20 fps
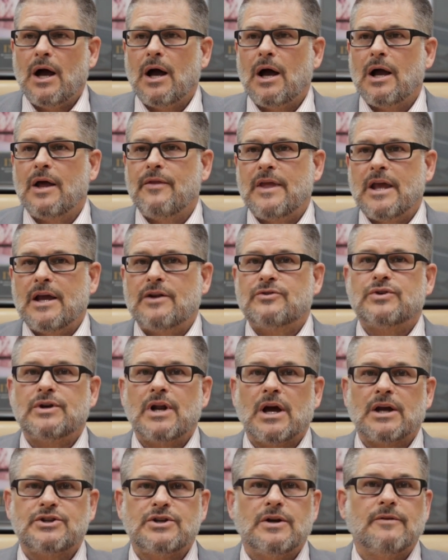and the
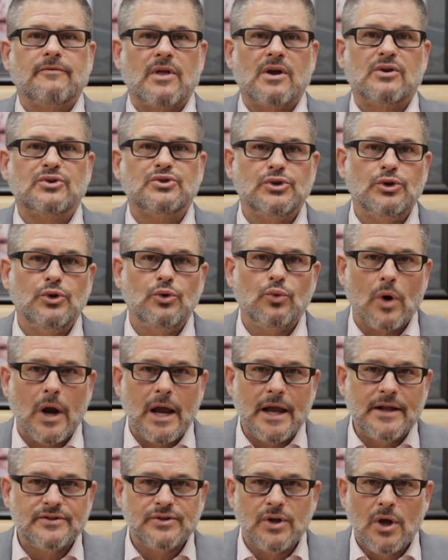introduction of those new
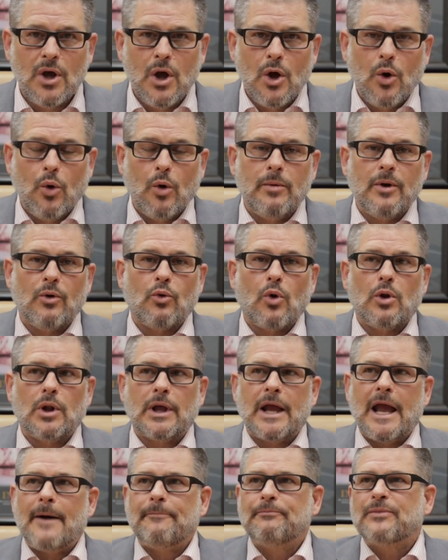rates will be
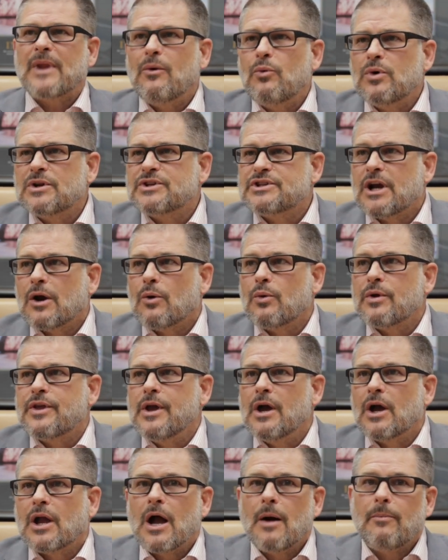rolling out. Now, I want to share with
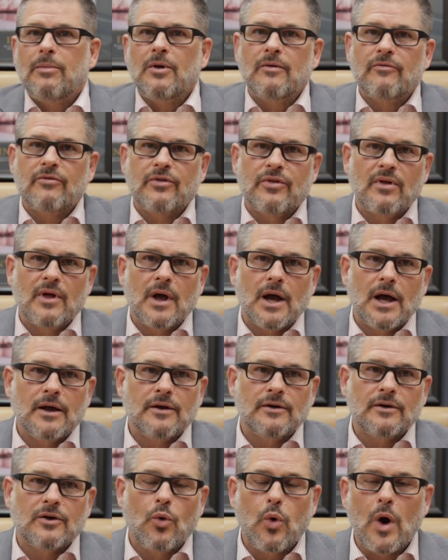you a couple
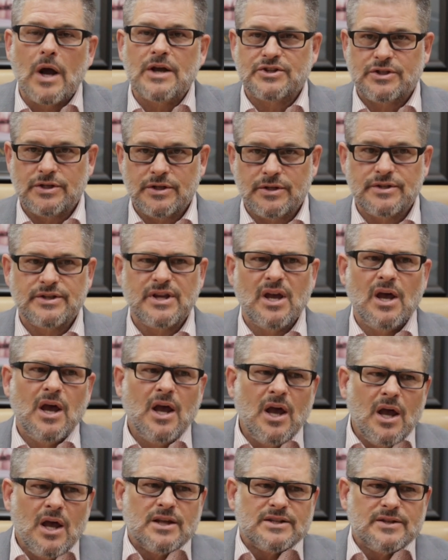of questions,
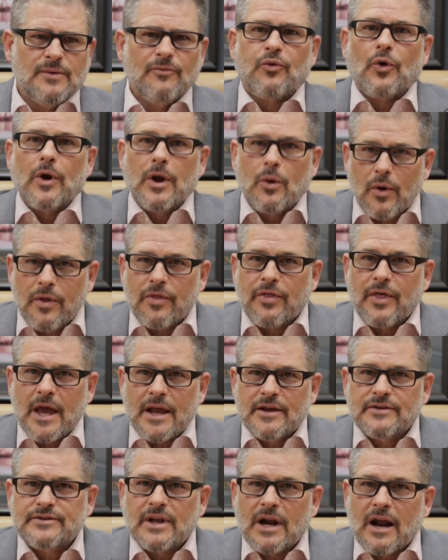some frequent
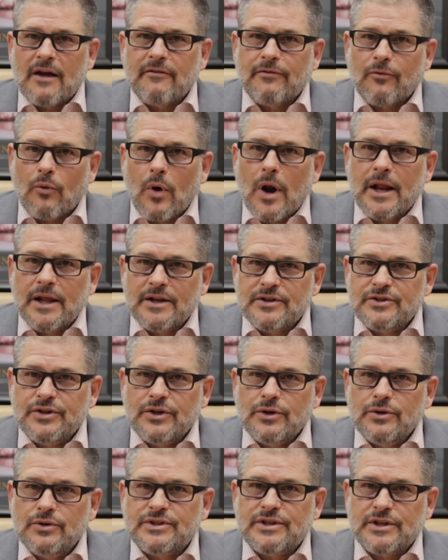things that I've run
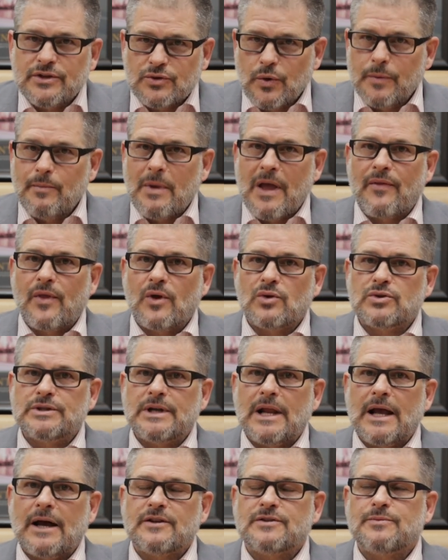into since we made those
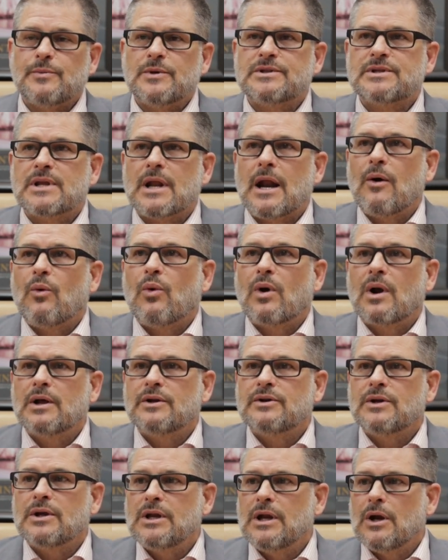announcements that I
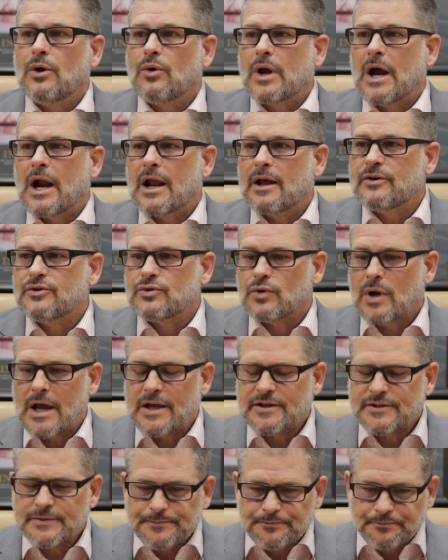want to, kind of
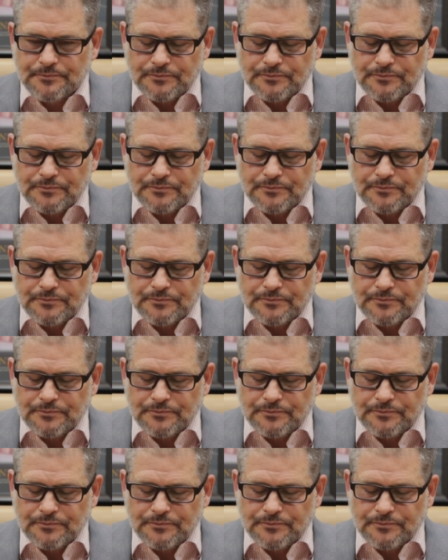address.